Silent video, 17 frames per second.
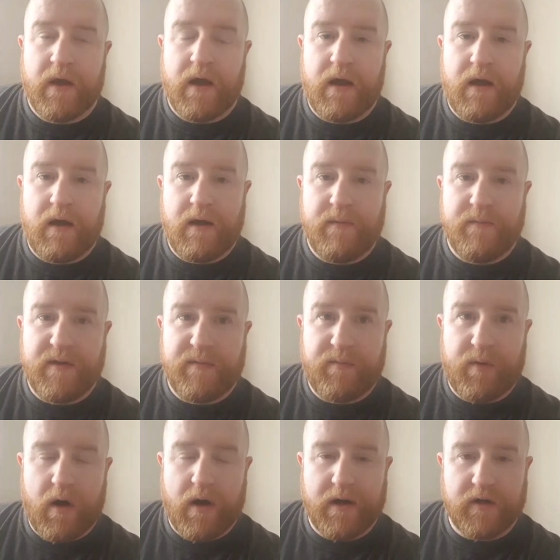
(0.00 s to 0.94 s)

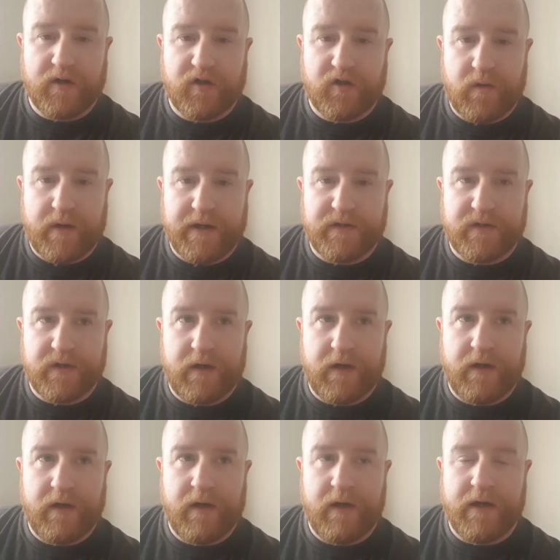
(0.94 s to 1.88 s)
They've brought in a
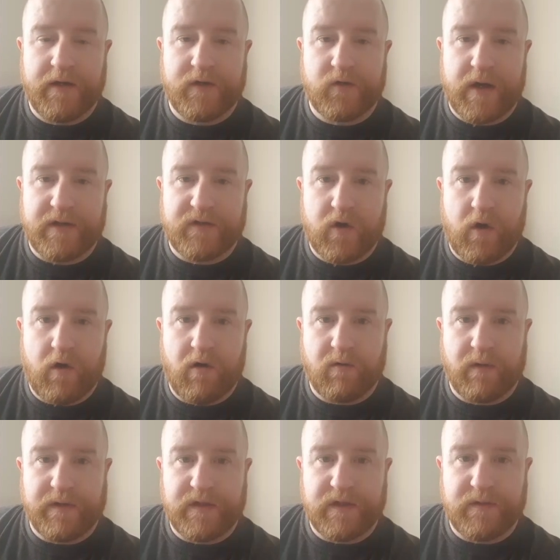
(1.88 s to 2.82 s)
stricter dress
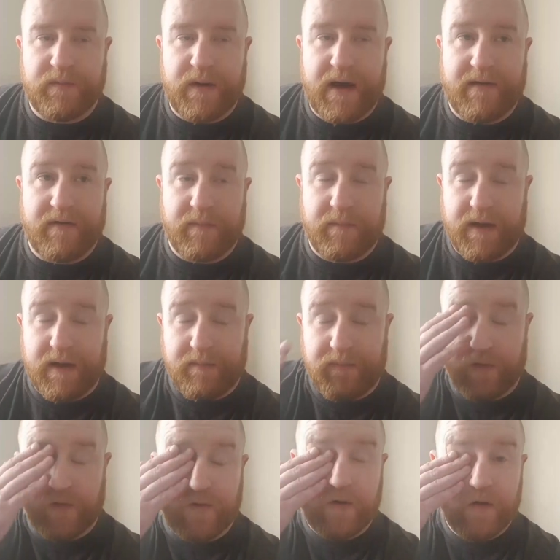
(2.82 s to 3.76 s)
code, which is having
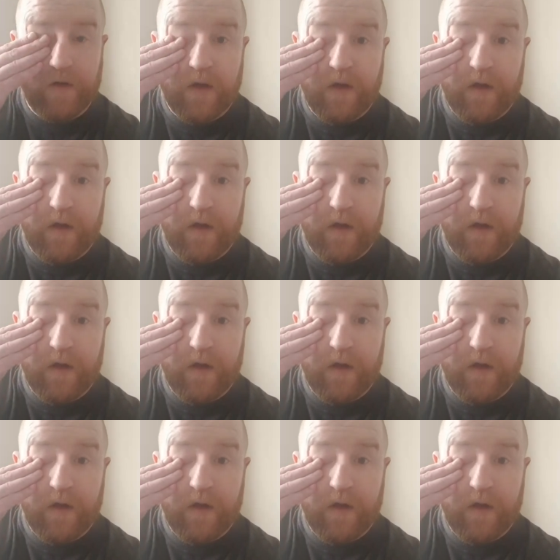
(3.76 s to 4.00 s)
people